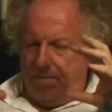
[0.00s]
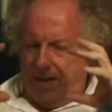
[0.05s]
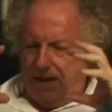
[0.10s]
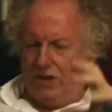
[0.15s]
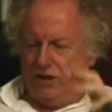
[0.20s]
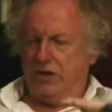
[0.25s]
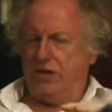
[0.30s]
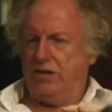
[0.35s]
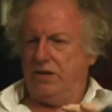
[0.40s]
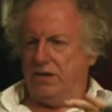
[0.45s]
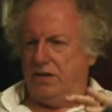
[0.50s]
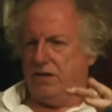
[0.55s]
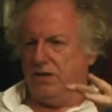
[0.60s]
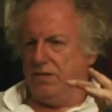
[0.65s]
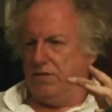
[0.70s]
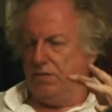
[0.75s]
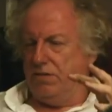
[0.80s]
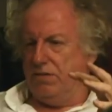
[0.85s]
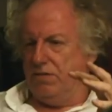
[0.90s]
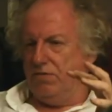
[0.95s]

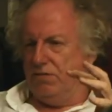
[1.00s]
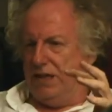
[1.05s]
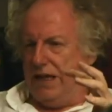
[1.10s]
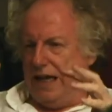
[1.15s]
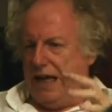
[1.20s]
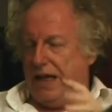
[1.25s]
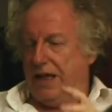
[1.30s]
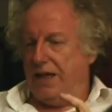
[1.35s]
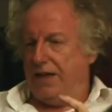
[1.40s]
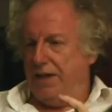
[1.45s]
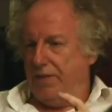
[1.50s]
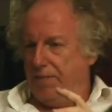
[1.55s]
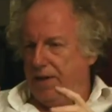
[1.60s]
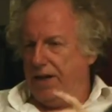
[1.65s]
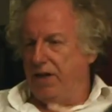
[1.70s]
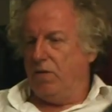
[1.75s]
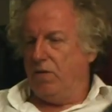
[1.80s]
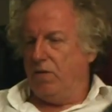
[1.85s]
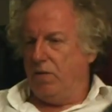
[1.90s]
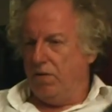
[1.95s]
dimensional reality
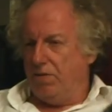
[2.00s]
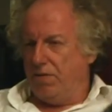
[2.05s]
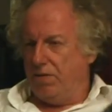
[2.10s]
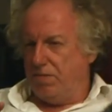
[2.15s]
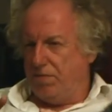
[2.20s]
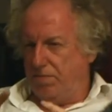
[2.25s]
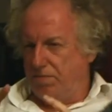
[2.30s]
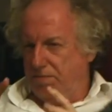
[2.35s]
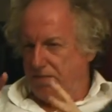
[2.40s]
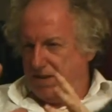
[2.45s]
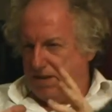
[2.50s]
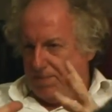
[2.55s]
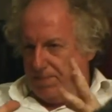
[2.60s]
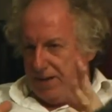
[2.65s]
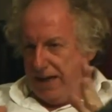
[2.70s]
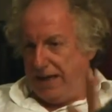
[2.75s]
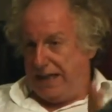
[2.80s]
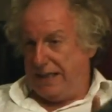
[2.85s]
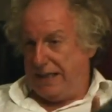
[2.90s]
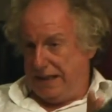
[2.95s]
we call
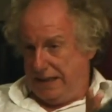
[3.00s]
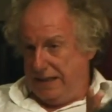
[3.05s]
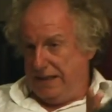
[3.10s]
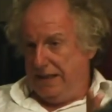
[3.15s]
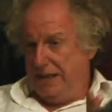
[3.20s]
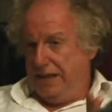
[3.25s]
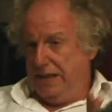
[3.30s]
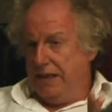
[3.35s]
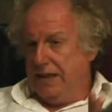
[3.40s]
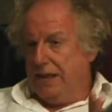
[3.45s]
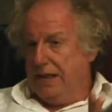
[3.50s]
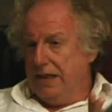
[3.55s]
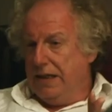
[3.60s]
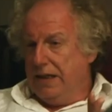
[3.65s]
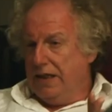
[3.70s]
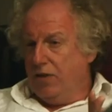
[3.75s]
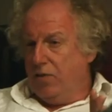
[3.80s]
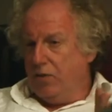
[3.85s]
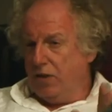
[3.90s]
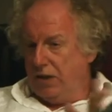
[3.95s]
space
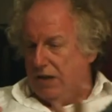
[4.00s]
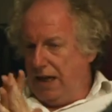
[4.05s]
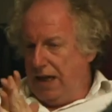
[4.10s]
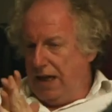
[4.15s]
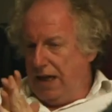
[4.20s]
yeah. would